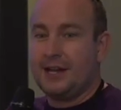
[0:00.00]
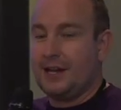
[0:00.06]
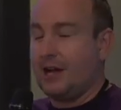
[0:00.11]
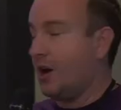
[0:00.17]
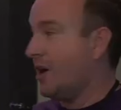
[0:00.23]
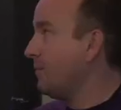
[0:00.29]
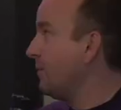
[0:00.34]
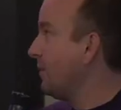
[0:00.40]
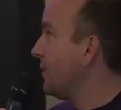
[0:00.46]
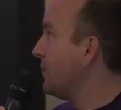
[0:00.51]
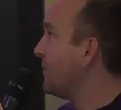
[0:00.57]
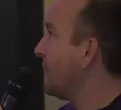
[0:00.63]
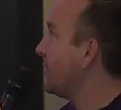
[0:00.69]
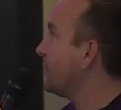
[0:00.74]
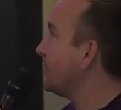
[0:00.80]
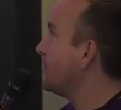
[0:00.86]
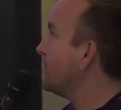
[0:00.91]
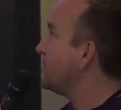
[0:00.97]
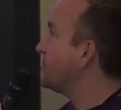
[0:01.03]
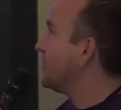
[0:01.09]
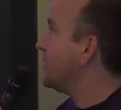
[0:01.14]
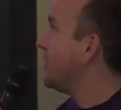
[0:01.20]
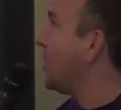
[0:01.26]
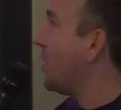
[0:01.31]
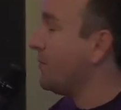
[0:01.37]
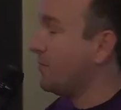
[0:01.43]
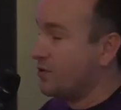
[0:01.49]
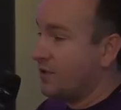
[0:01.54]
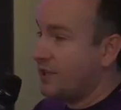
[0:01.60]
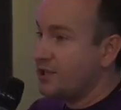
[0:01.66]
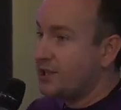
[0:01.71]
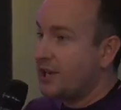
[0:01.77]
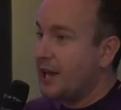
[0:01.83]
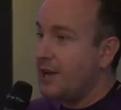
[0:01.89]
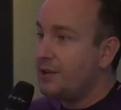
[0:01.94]
I'm the founder and C E O of
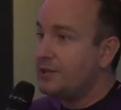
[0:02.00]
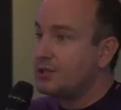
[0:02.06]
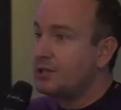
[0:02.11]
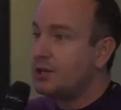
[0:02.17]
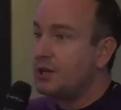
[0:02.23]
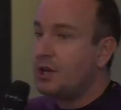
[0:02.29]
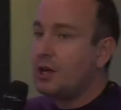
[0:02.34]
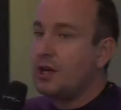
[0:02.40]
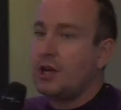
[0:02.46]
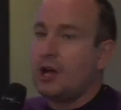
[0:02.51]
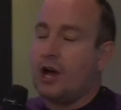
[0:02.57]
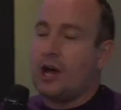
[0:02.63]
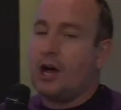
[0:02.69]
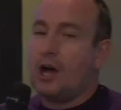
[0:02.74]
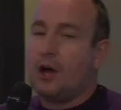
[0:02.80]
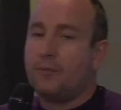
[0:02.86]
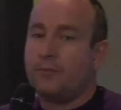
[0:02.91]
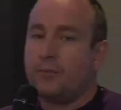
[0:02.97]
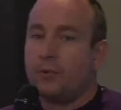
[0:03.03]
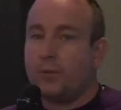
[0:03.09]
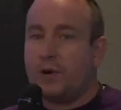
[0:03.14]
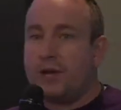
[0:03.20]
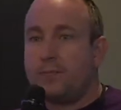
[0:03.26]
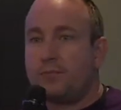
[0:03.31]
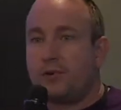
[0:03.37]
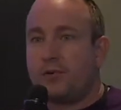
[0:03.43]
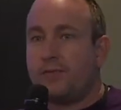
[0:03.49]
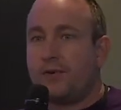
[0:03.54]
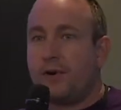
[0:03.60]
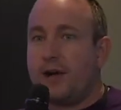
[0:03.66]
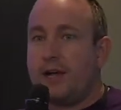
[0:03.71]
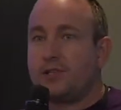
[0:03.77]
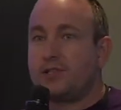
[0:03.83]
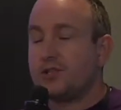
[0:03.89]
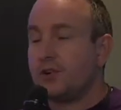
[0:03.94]
Address Cloud. Um, we
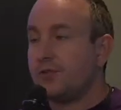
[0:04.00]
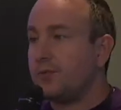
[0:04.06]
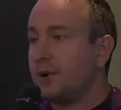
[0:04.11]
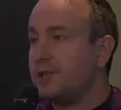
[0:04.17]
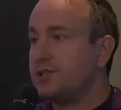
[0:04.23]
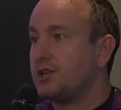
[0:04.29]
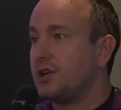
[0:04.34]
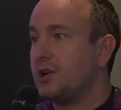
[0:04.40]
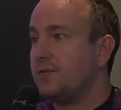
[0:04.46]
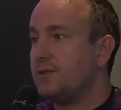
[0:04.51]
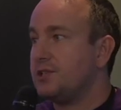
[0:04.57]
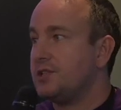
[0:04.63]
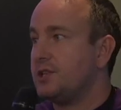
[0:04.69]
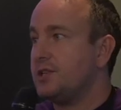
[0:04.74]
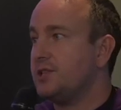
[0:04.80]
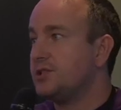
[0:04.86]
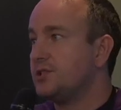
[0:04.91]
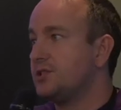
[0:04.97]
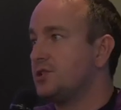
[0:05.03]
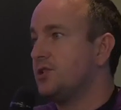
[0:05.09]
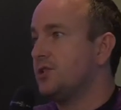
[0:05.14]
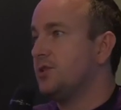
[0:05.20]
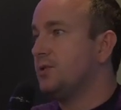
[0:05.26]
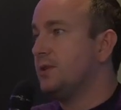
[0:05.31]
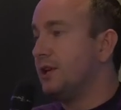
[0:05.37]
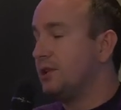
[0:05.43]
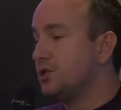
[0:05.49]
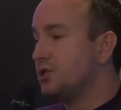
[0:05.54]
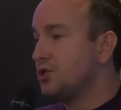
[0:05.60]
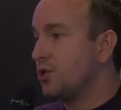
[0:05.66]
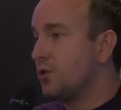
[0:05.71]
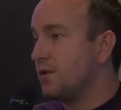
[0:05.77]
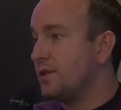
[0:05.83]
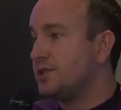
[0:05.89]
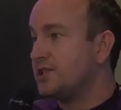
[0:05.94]
provide software services to the
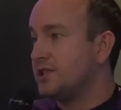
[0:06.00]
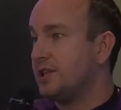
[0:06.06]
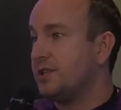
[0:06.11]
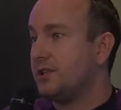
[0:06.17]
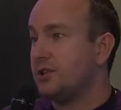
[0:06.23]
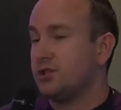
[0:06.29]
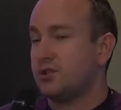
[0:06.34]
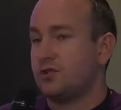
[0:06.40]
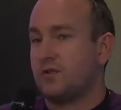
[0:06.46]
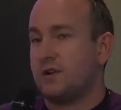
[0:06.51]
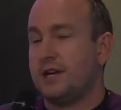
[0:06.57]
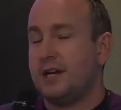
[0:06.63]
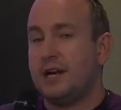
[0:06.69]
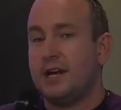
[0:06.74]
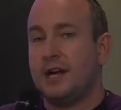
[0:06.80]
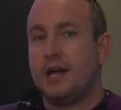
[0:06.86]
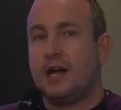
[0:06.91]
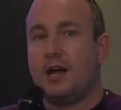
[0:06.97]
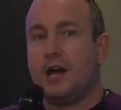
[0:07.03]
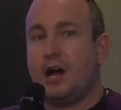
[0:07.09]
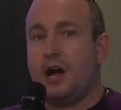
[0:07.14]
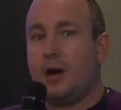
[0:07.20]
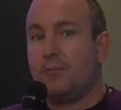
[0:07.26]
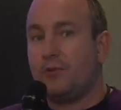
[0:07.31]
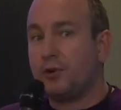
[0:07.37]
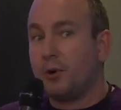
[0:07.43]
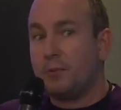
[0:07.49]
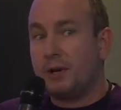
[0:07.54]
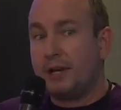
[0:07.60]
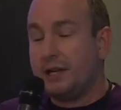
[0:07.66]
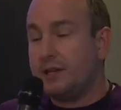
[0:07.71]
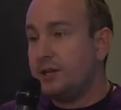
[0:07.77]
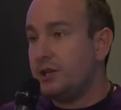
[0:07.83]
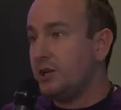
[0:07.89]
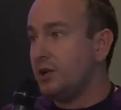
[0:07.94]
insurance industry, uh, predominantly
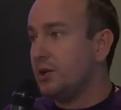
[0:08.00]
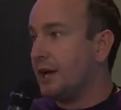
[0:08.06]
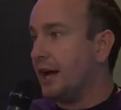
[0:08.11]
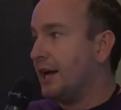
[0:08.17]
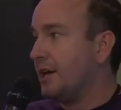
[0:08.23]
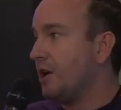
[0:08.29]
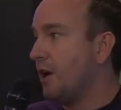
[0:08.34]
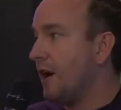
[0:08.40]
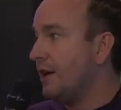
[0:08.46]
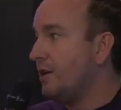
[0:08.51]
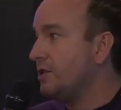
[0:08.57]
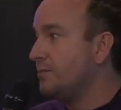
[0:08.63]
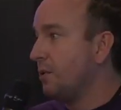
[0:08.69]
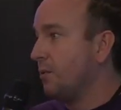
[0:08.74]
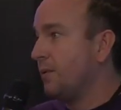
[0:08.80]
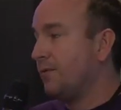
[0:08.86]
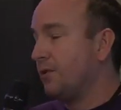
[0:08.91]
in the U K and Ireland, but we've